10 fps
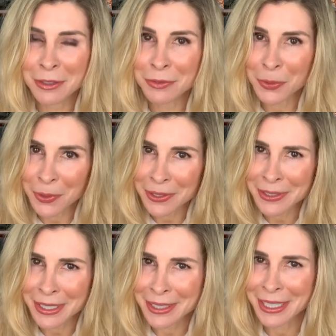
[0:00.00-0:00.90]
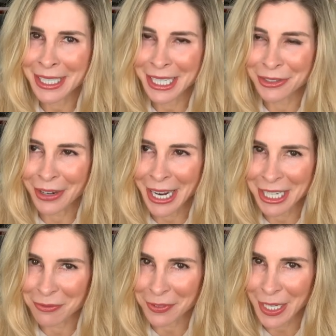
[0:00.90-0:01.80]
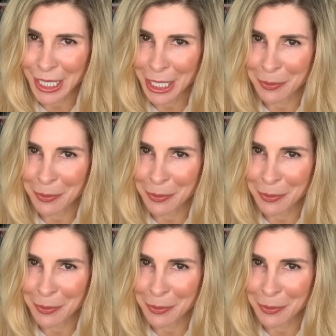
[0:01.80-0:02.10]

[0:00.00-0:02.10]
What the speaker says: of course it's going to get dry and flaky